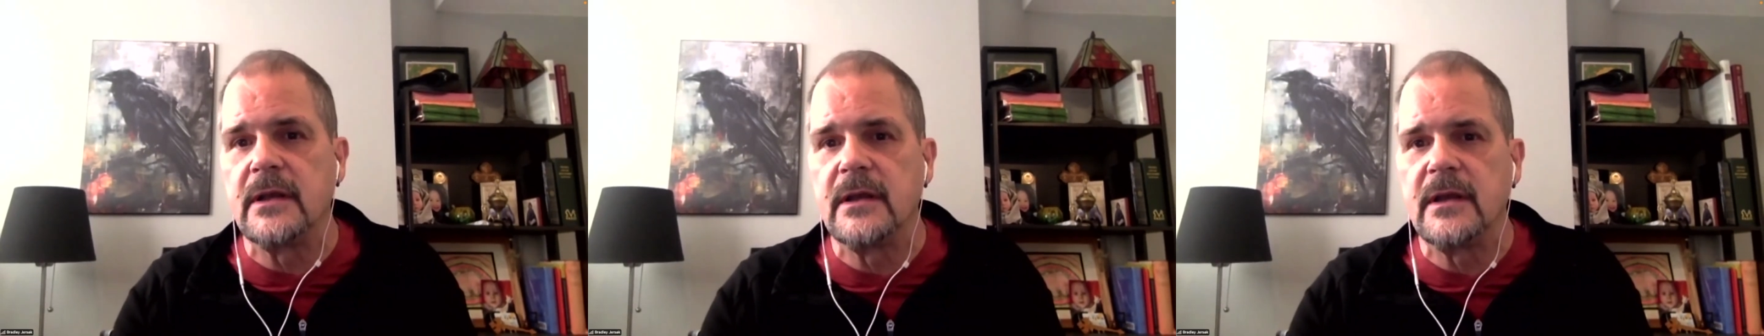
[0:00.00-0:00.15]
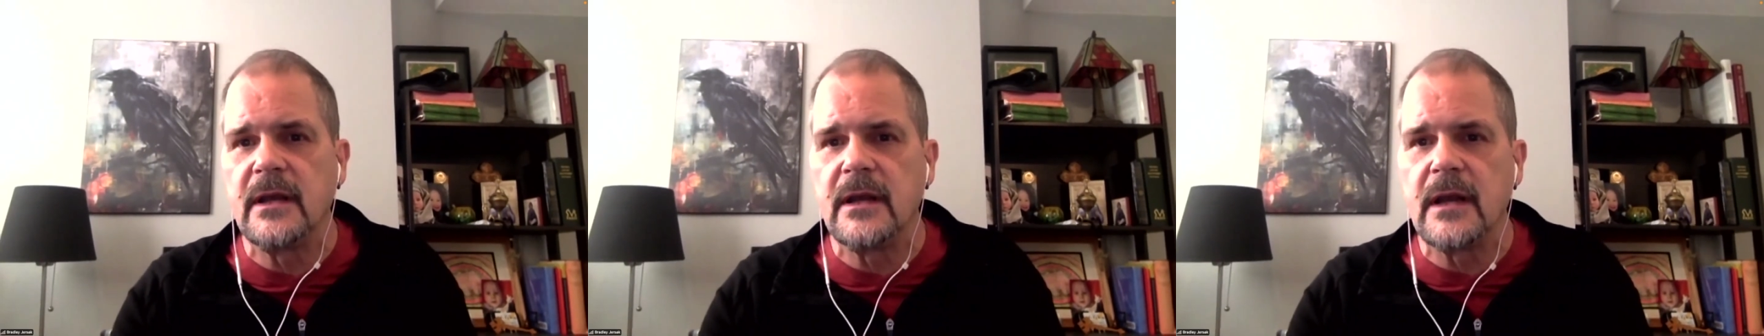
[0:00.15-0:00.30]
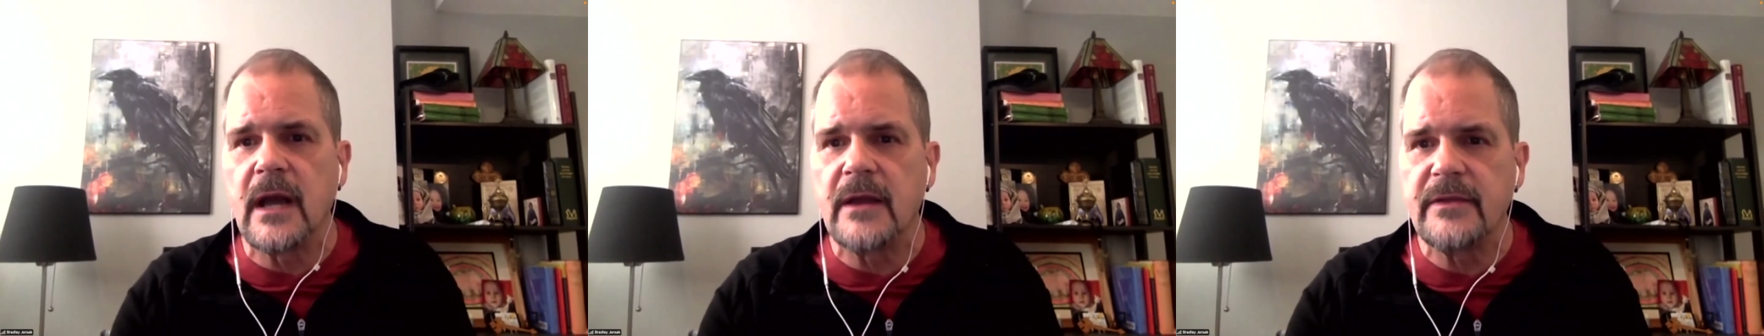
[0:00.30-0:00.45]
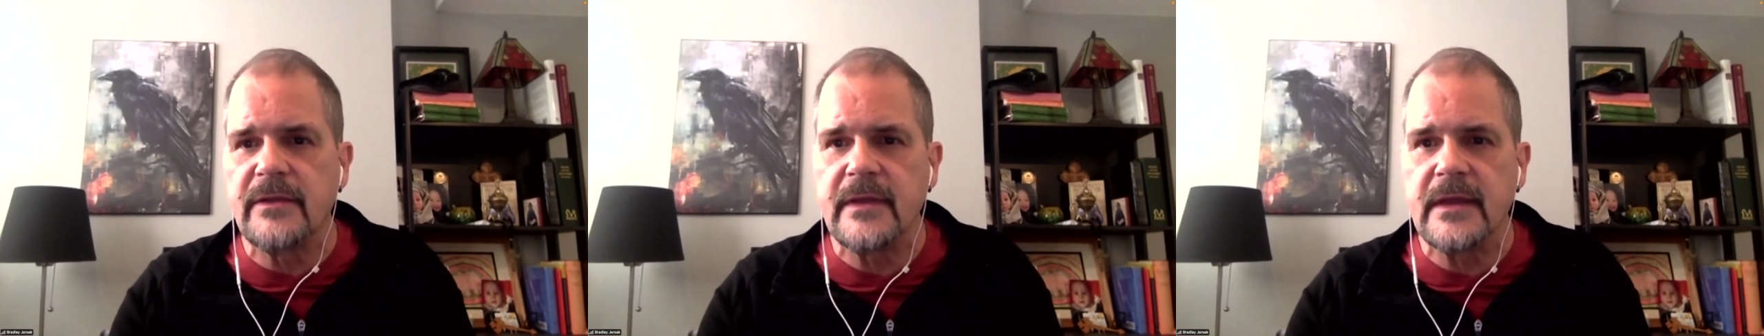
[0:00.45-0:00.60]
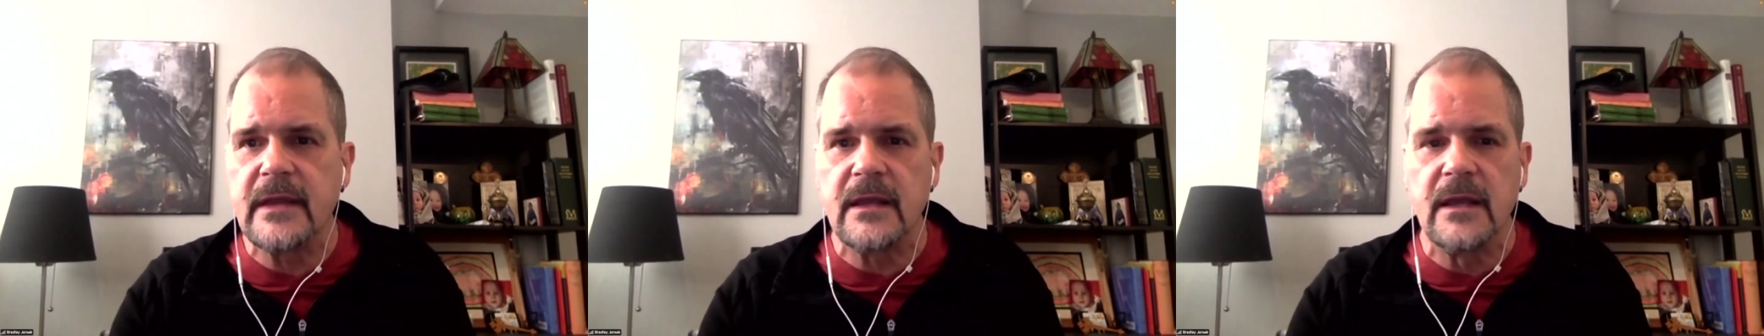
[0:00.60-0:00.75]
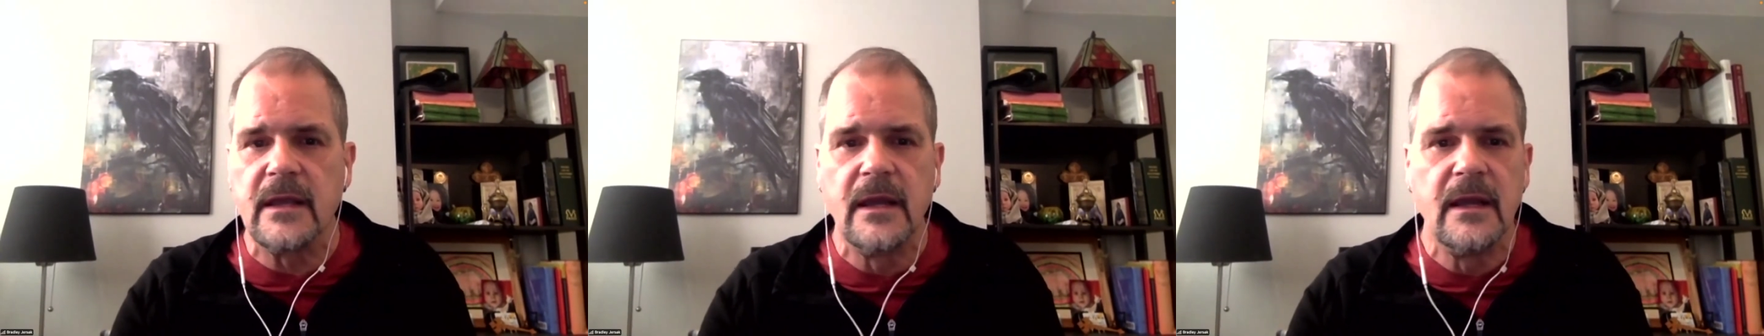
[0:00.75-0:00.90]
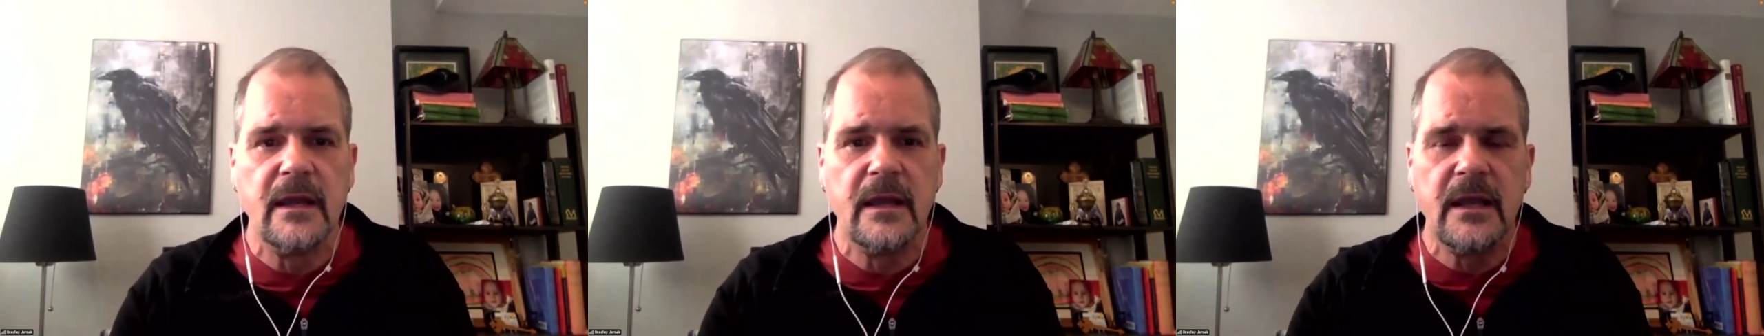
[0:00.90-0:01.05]
and I think
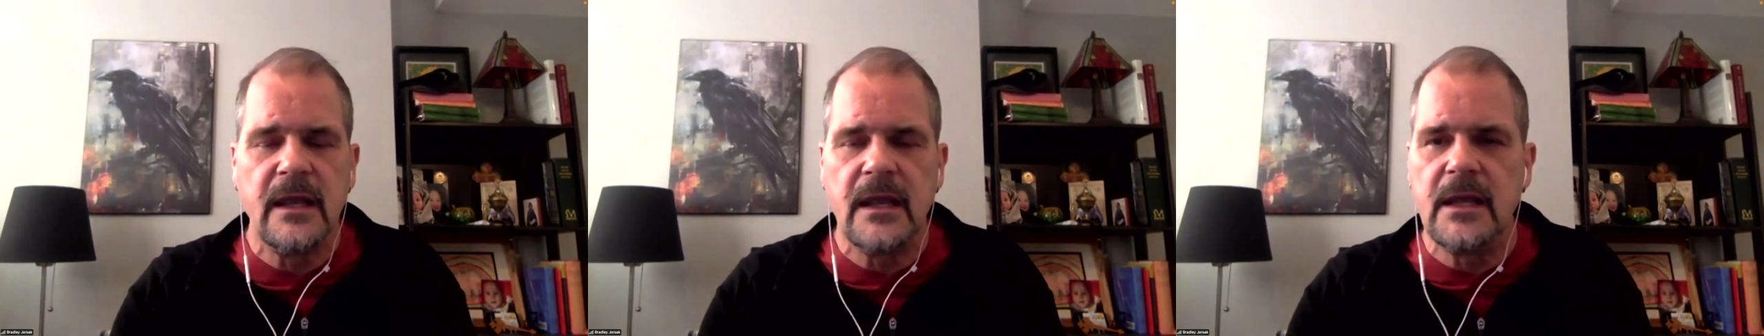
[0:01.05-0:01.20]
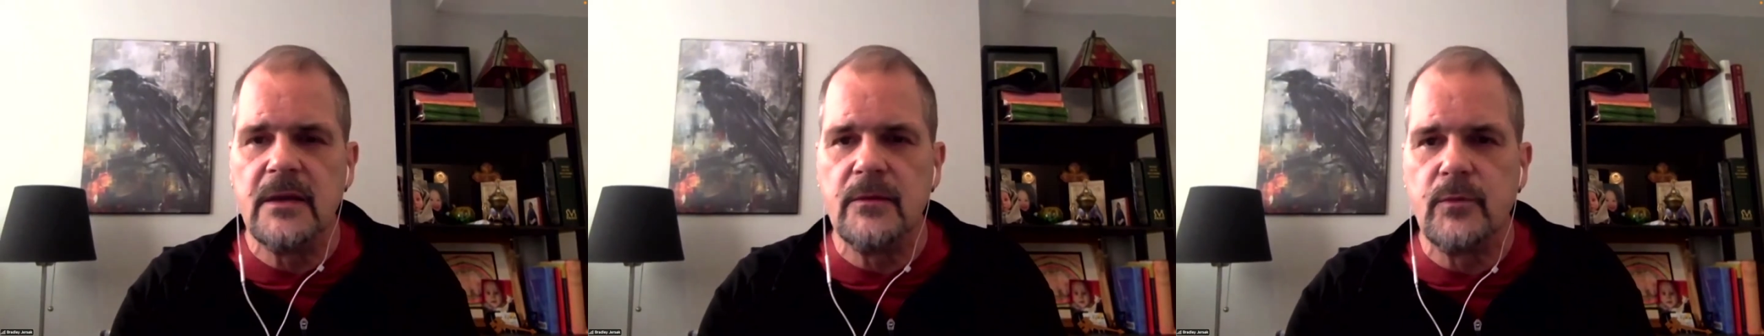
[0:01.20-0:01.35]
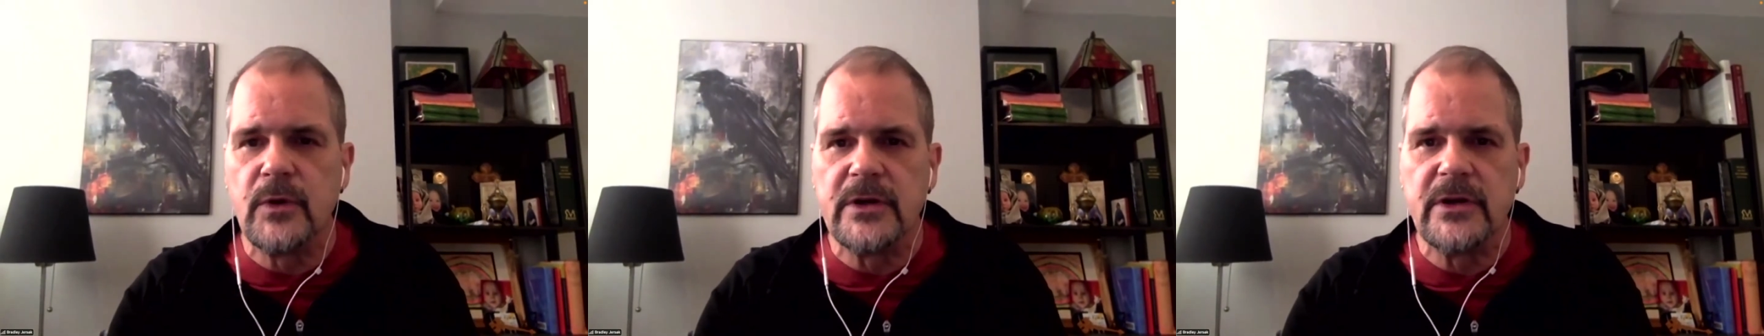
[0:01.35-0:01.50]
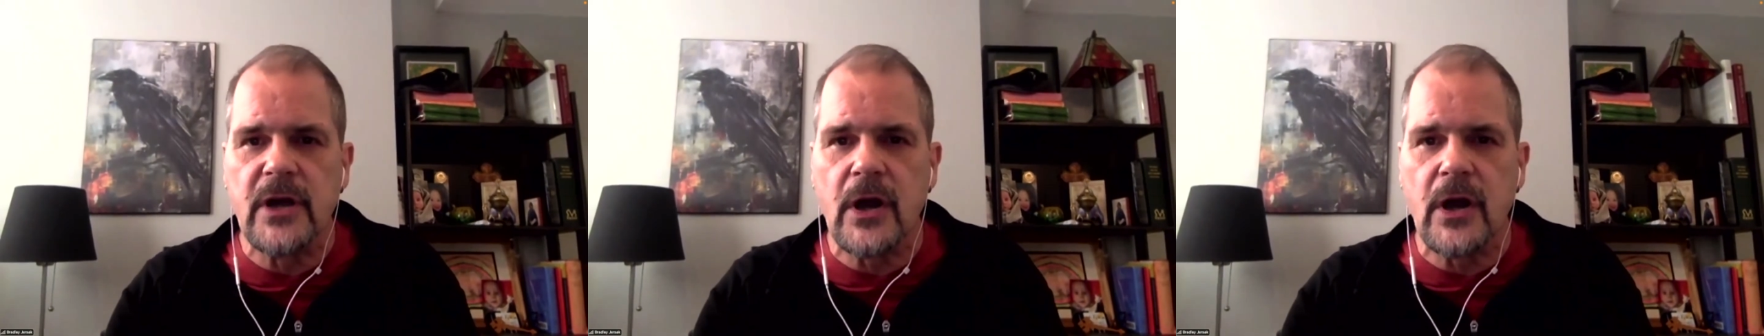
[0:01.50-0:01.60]
he would